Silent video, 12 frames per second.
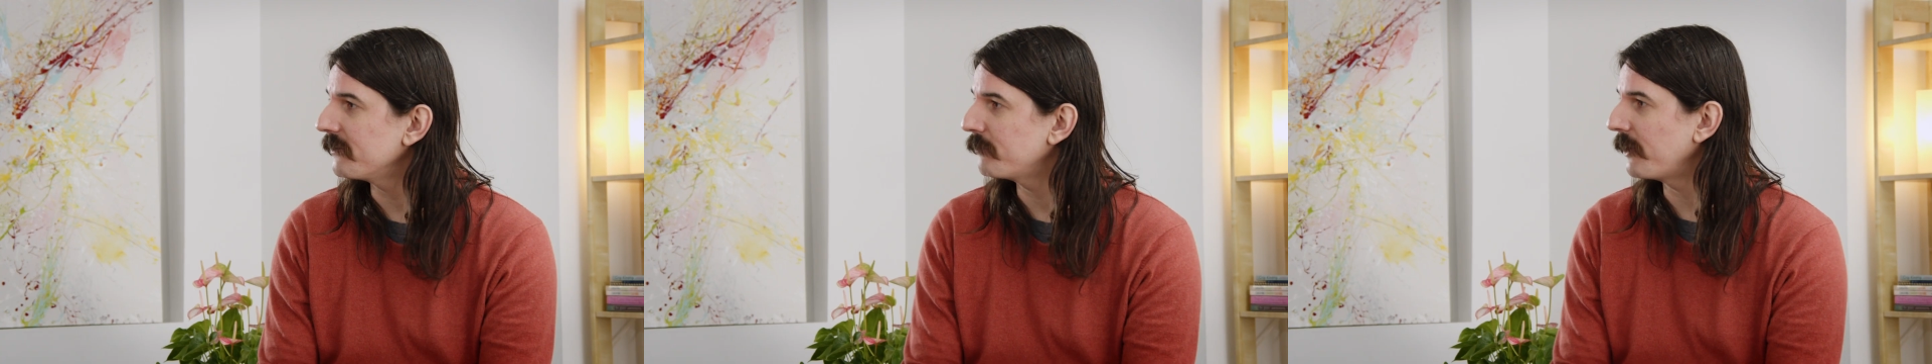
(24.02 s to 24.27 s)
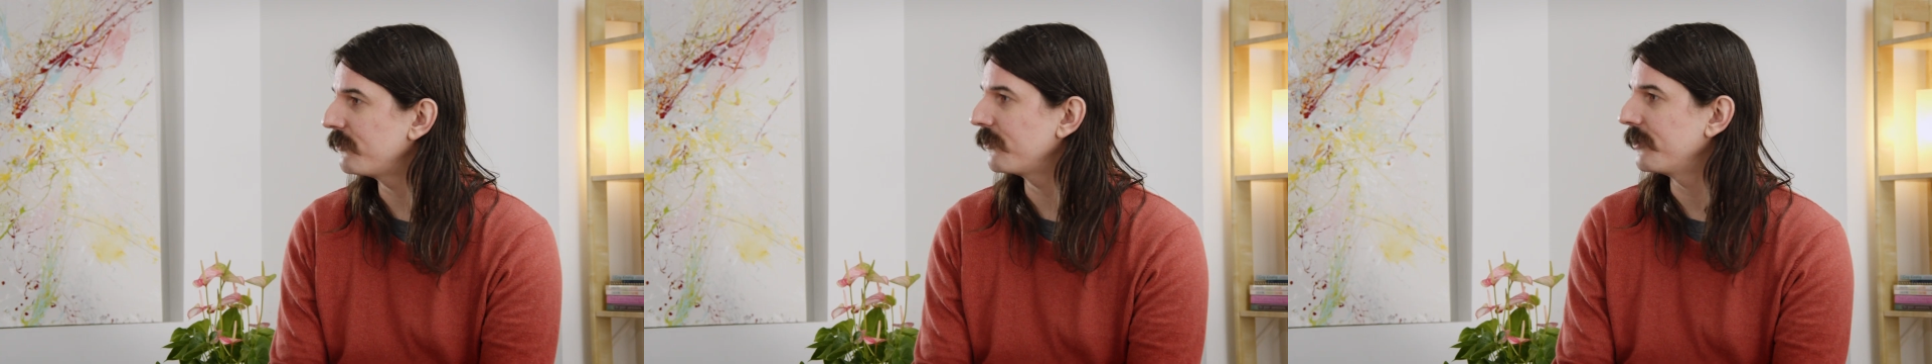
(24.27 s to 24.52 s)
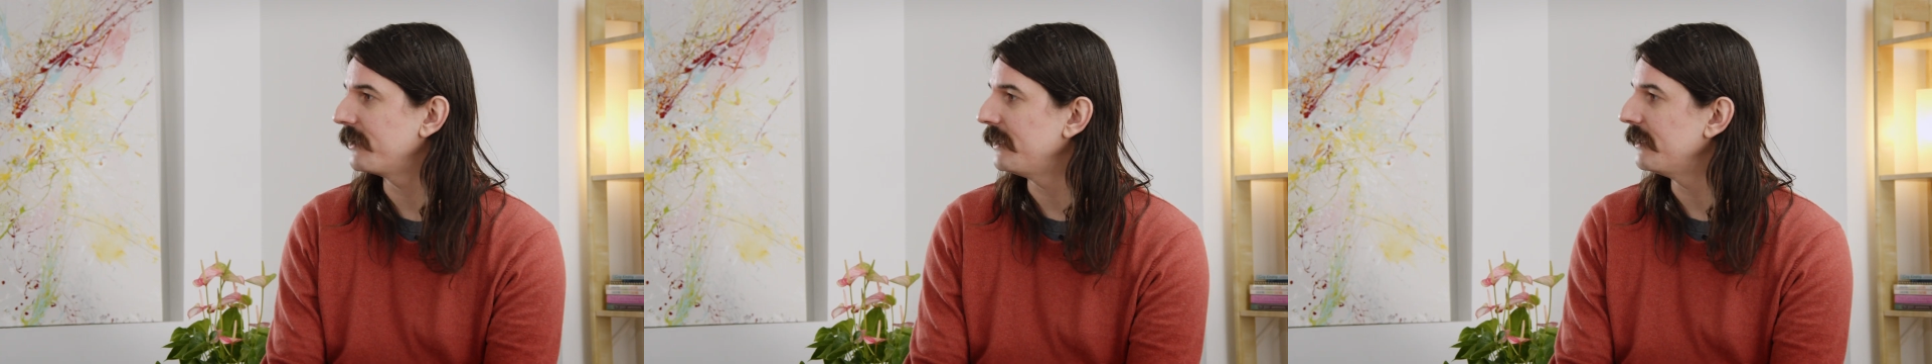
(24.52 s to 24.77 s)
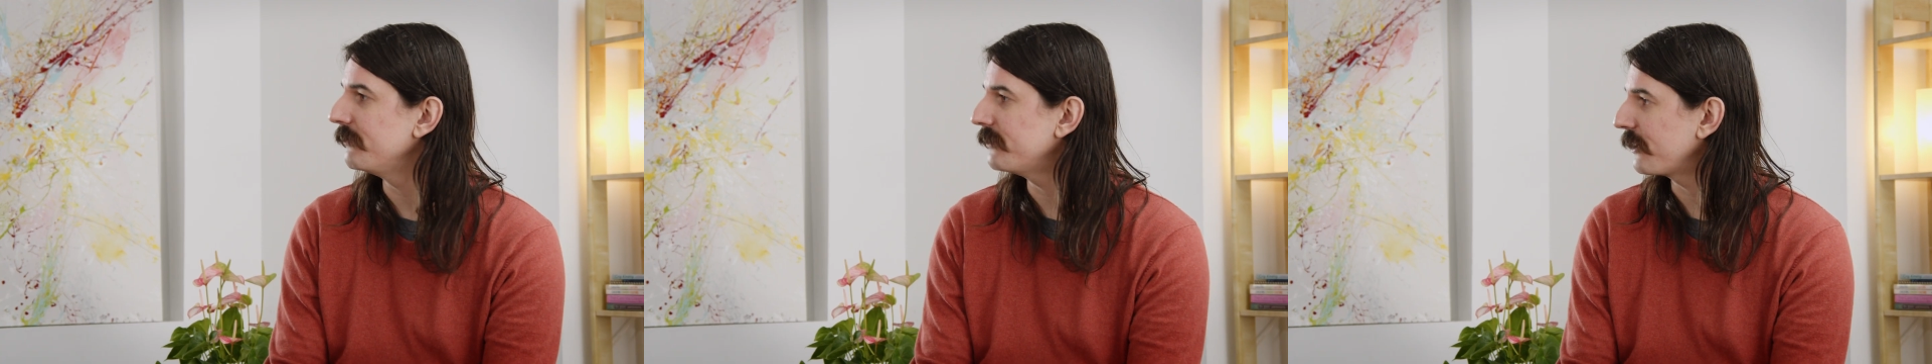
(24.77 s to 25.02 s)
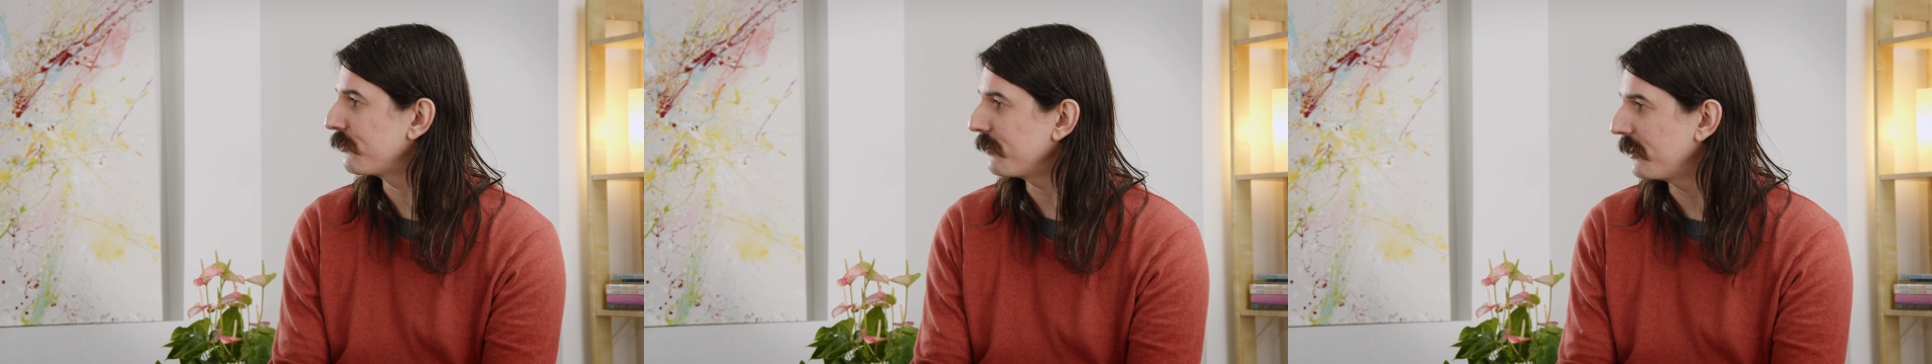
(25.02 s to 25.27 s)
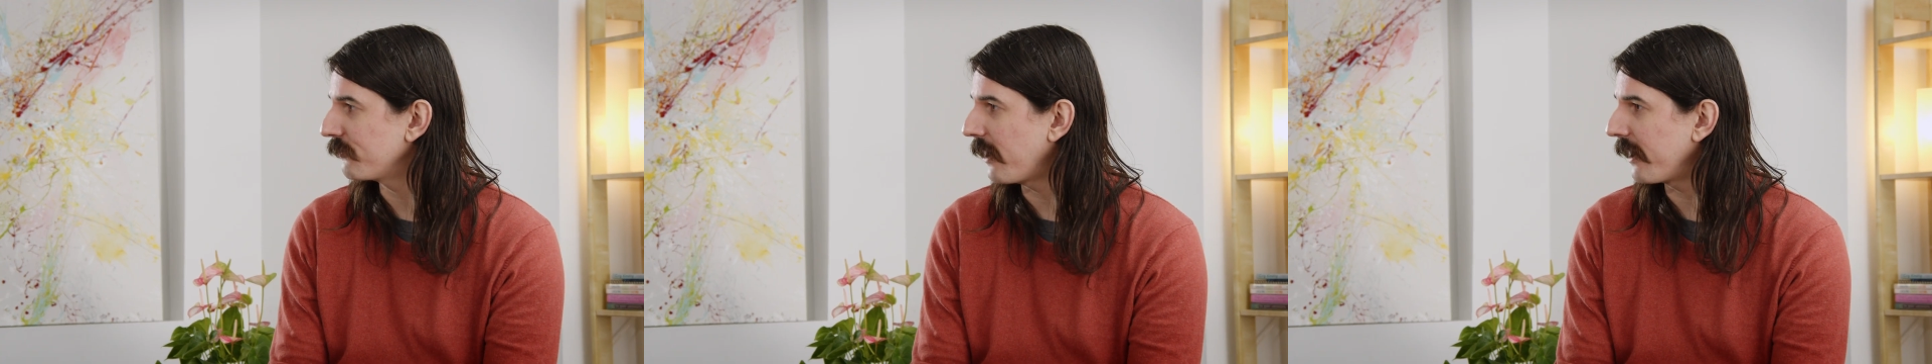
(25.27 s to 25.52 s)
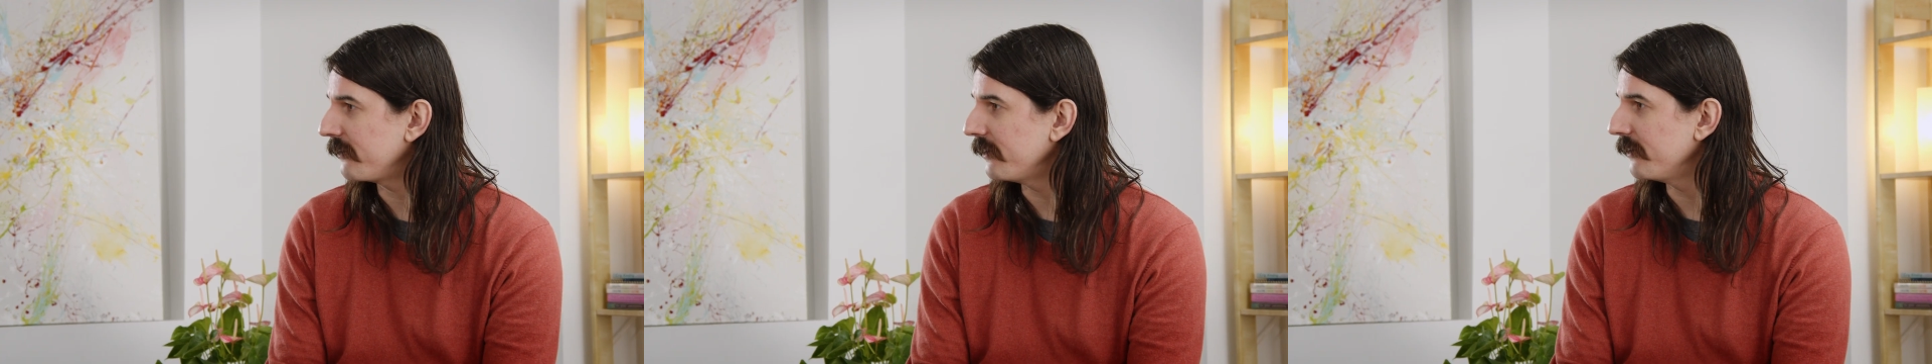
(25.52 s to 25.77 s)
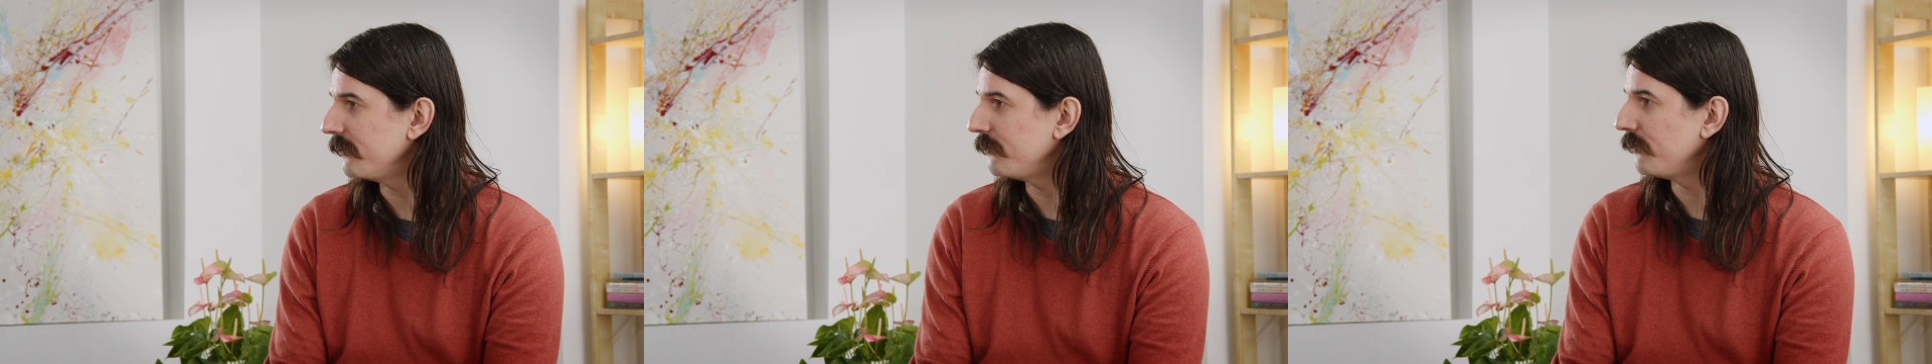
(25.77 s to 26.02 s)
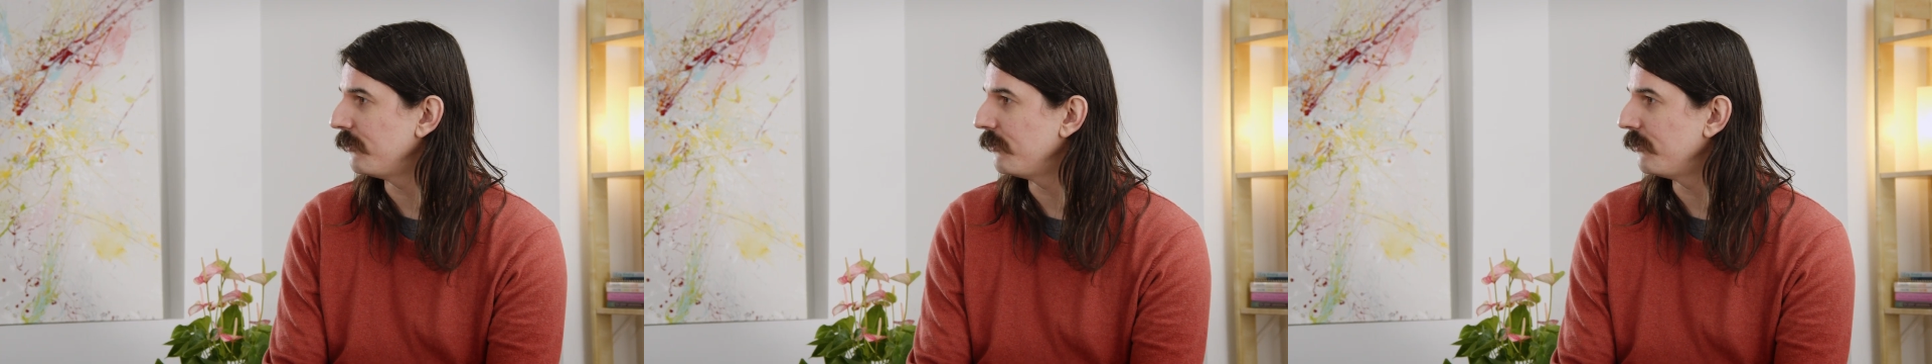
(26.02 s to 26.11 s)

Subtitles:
especially sexually attracted,